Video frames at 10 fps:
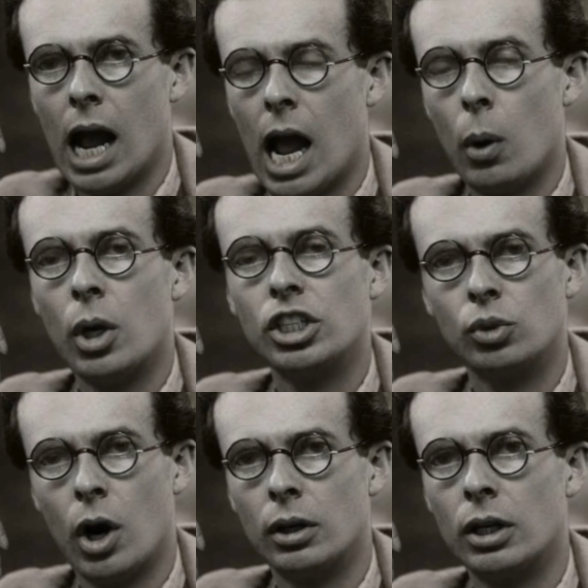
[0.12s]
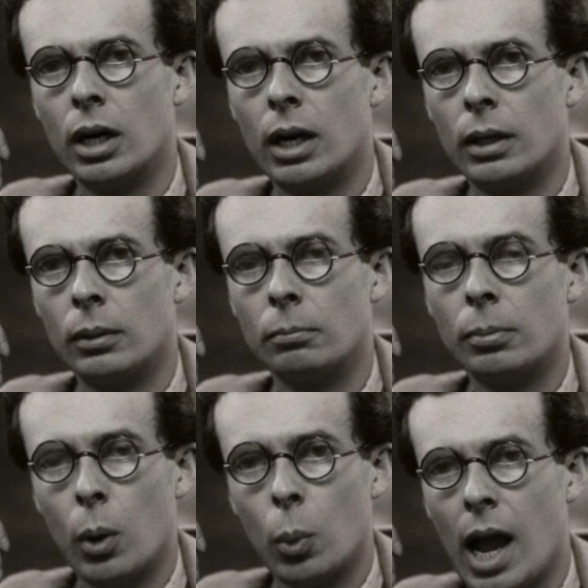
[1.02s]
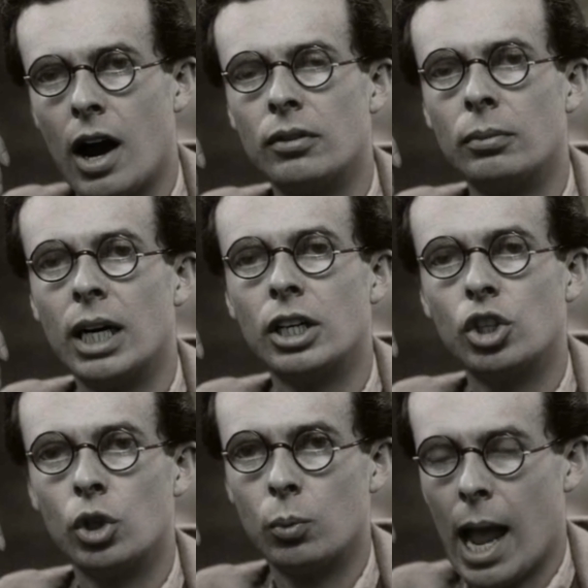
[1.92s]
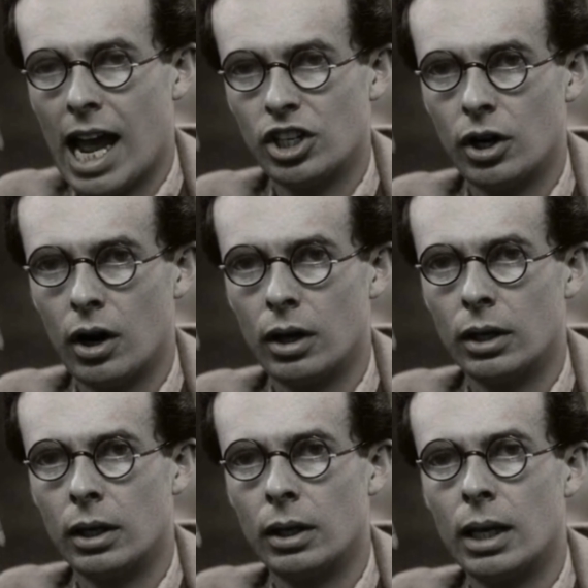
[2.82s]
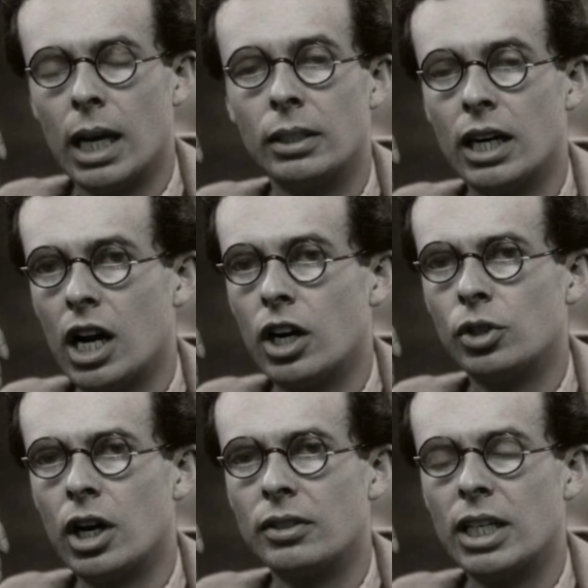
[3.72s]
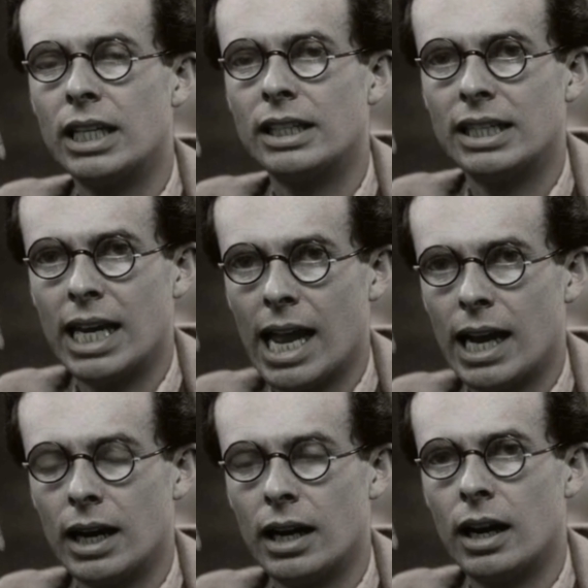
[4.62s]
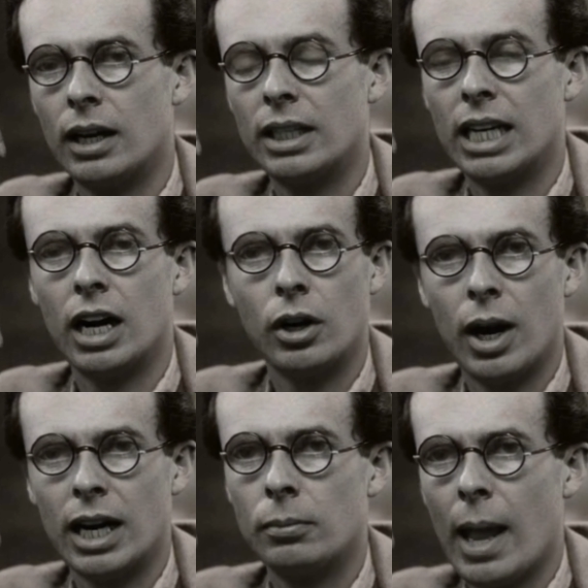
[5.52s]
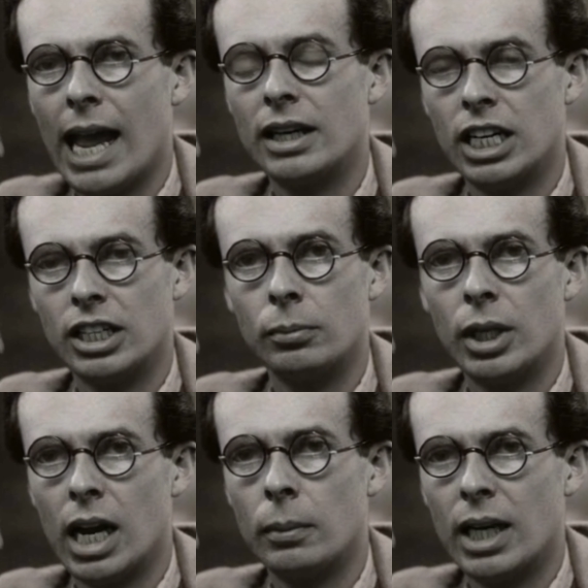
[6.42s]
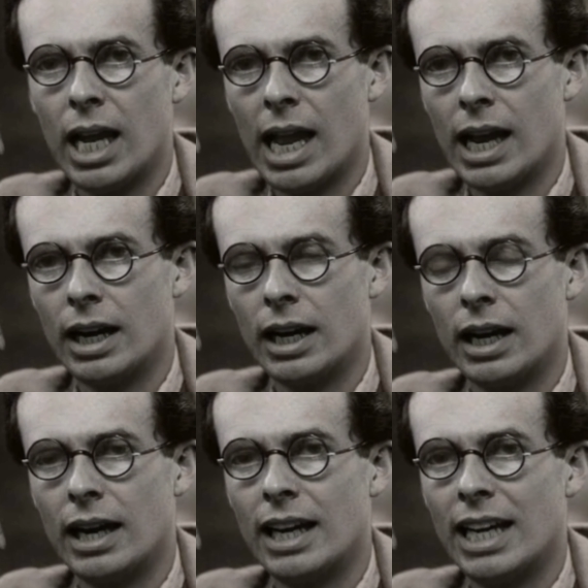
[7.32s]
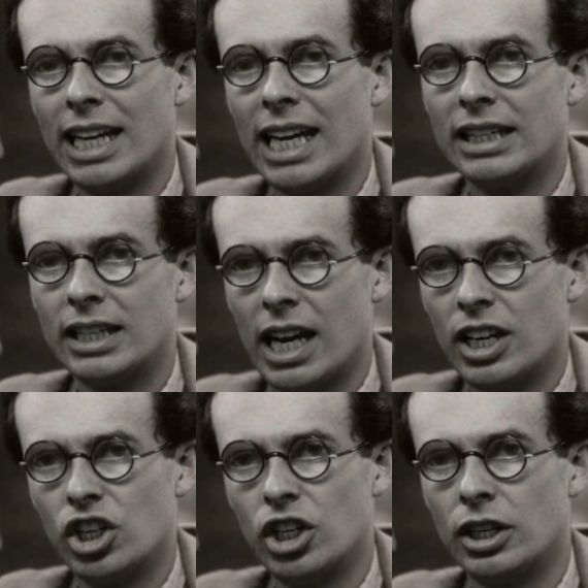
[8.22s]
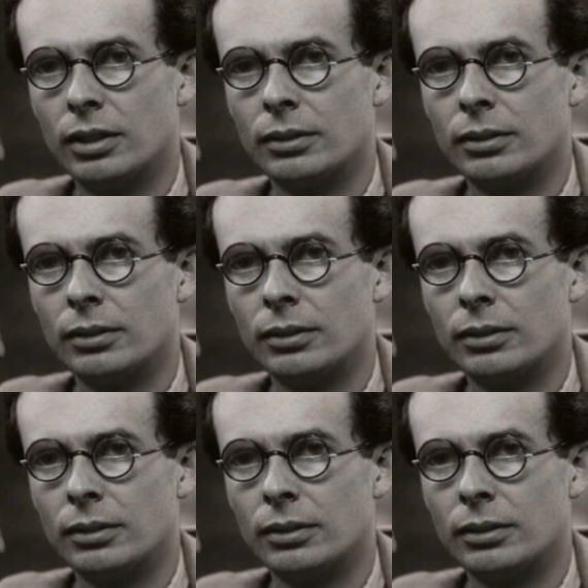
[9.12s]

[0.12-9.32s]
I once wrote, "Beware of being too rational. In the country of the insane, the integrated man doesn't become king. He gets lynched."